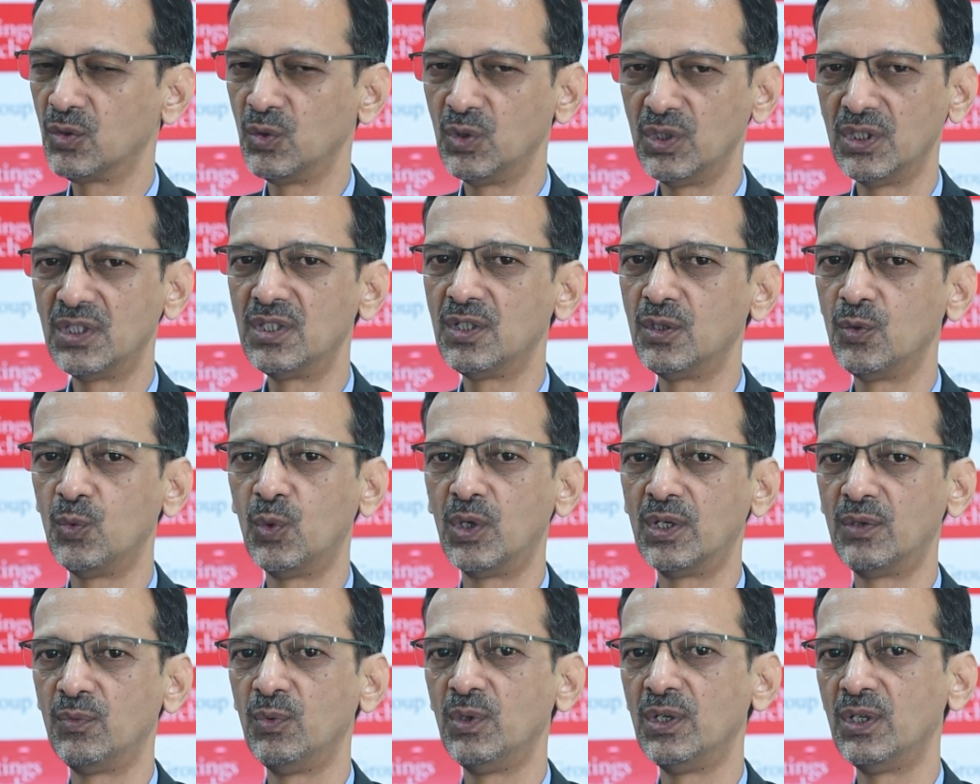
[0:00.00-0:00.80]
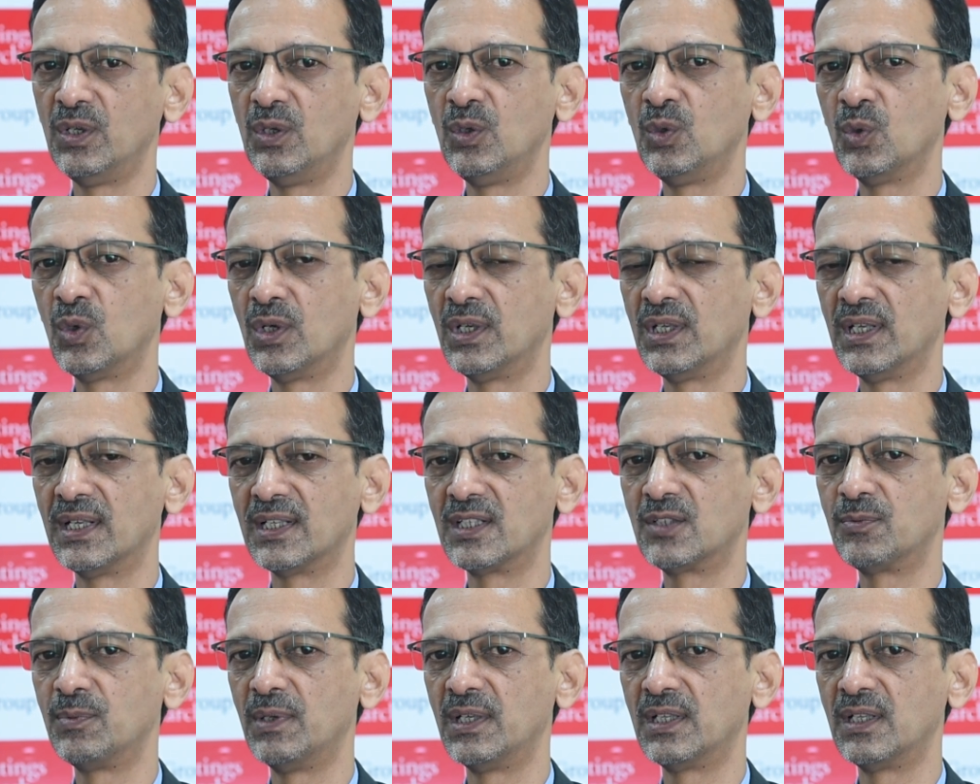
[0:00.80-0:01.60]
So this is what you can
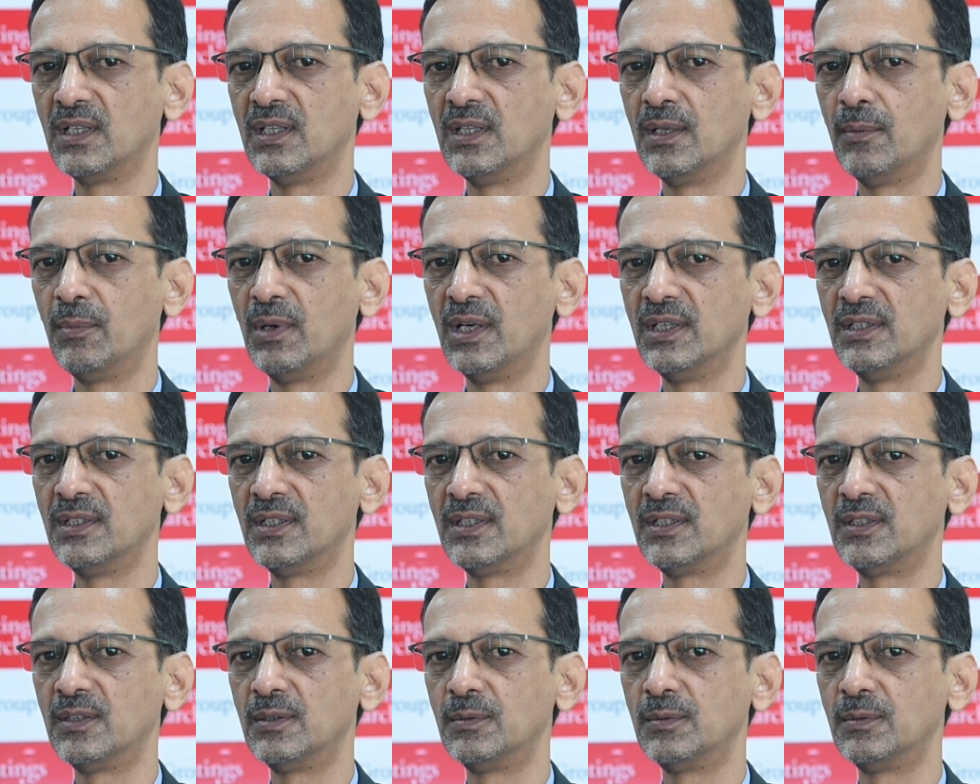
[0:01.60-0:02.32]
expect in the budget.